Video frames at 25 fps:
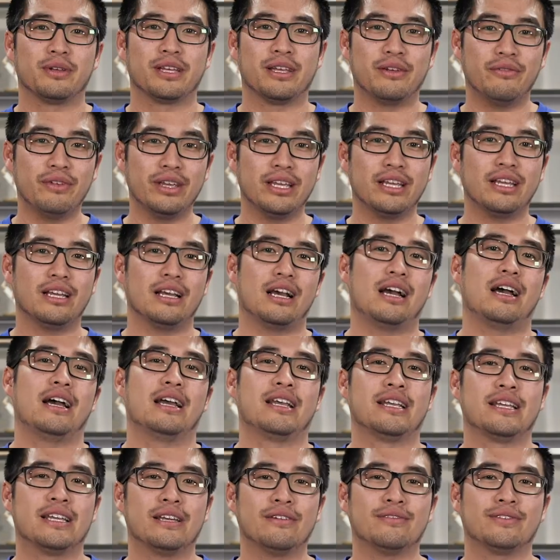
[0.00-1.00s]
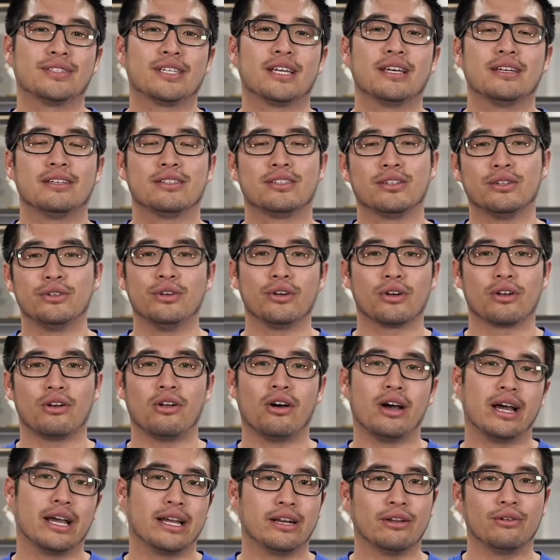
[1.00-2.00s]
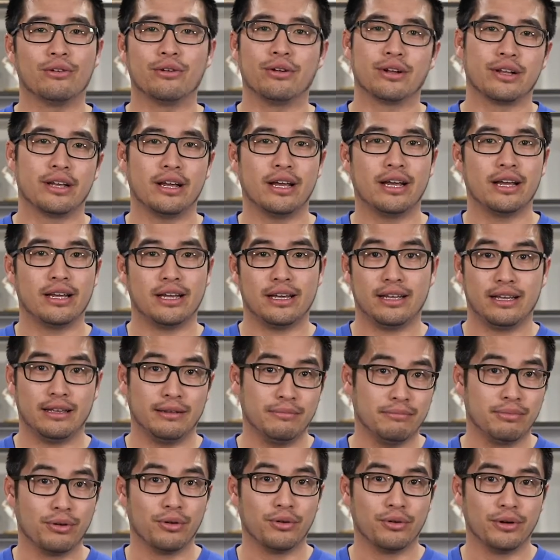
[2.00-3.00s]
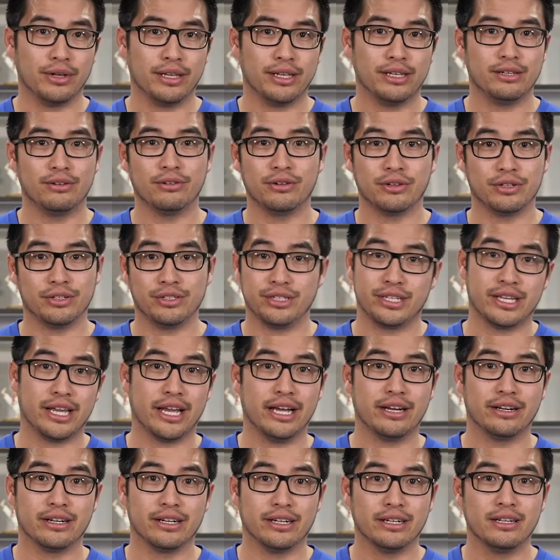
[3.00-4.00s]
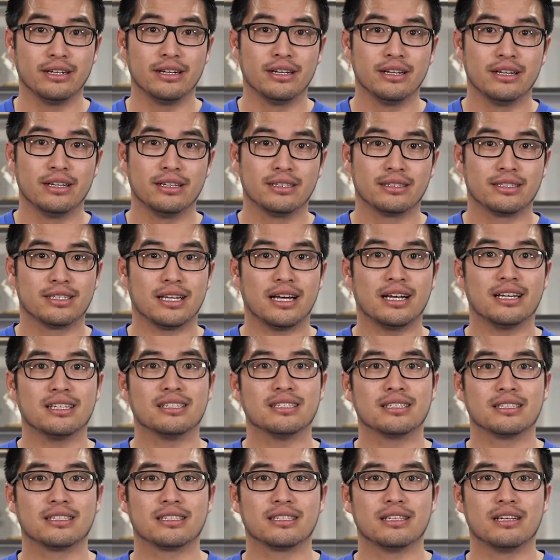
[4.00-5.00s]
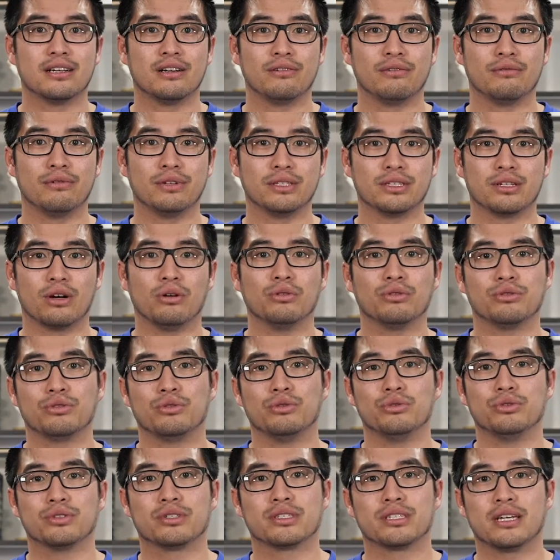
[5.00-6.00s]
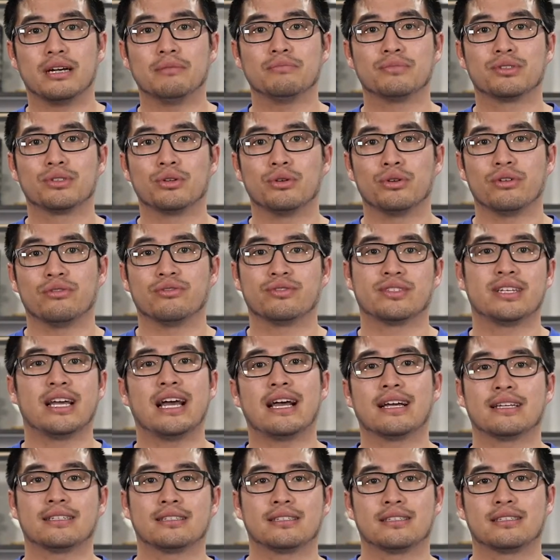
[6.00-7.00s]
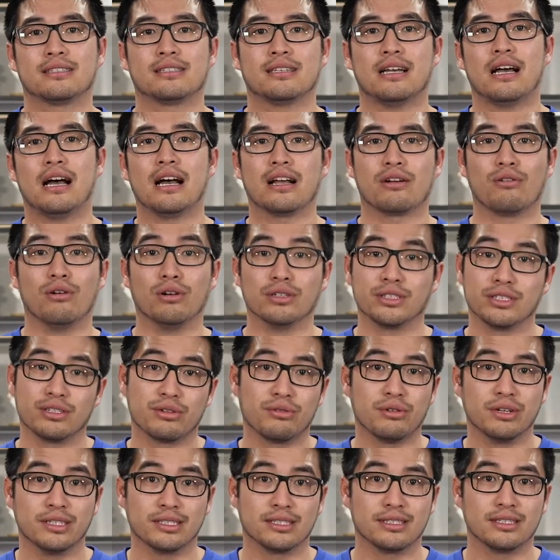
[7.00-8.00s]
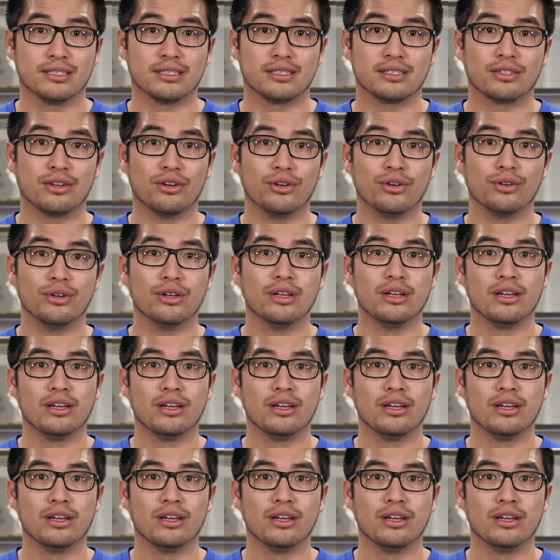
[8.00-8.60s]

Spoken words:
Giving a gift to your client or employee or your accountant does result to some sort of tax consequences. So